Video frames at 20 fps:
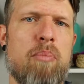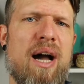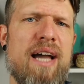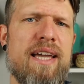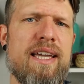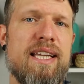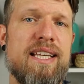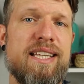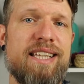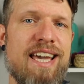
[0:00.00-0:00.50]

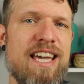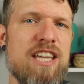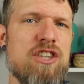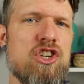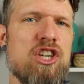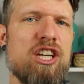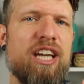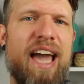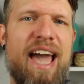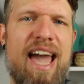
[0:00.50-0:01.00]
By
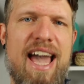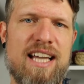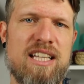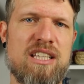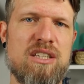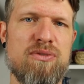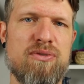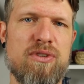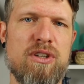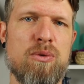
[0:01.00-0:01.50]
engaging
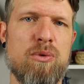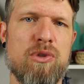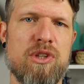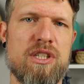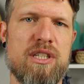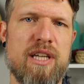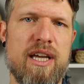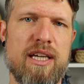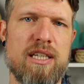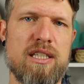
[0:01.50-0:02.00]
actively with the
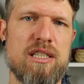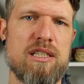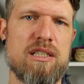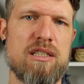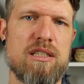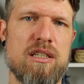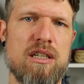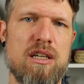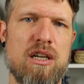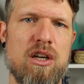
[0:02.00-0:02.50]

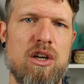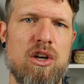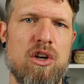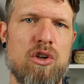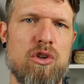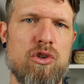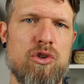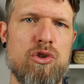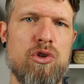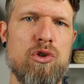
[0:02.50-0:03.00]
text,
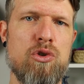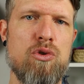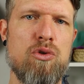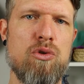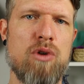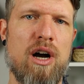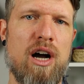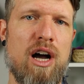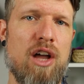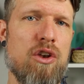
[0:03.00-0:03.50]

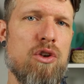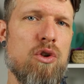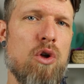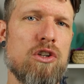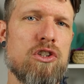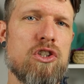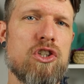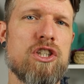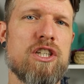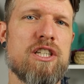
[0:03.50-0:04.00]
you are
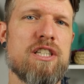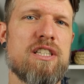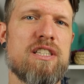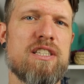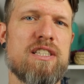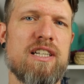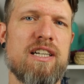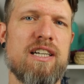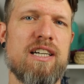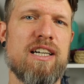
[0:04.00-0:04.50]
not
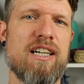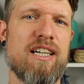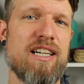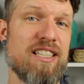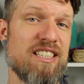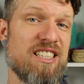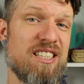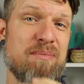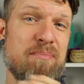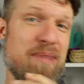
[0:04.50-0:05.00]
just
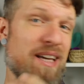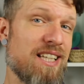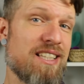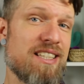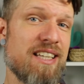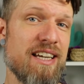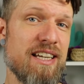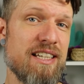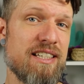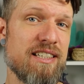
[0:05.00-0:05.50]
a
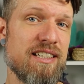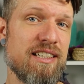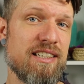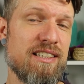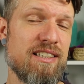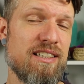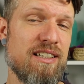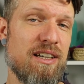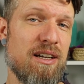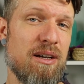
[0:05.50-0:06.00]
spectator,
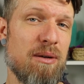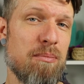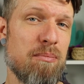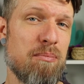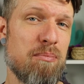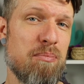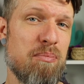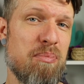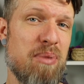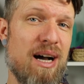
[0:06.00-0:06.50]

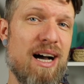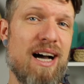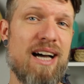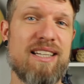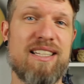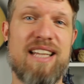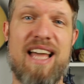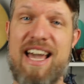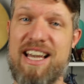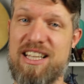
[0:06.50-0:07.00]

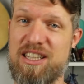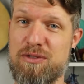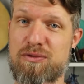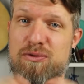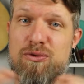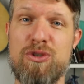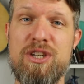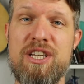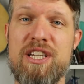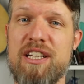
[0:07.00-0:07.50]
but
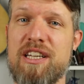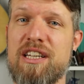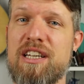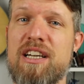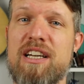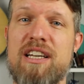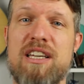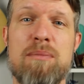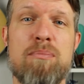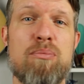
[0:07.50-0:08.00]
active
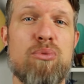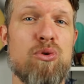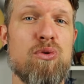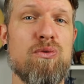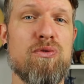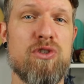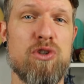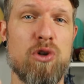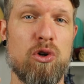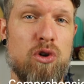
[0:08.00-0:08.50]
reading
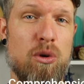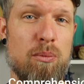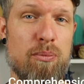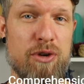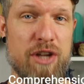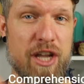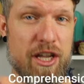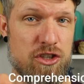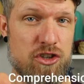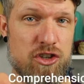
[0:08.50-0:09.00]
improves your
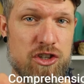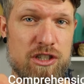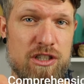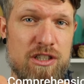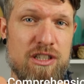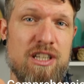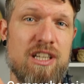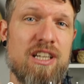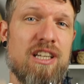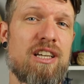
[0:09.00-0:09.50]
comprehension,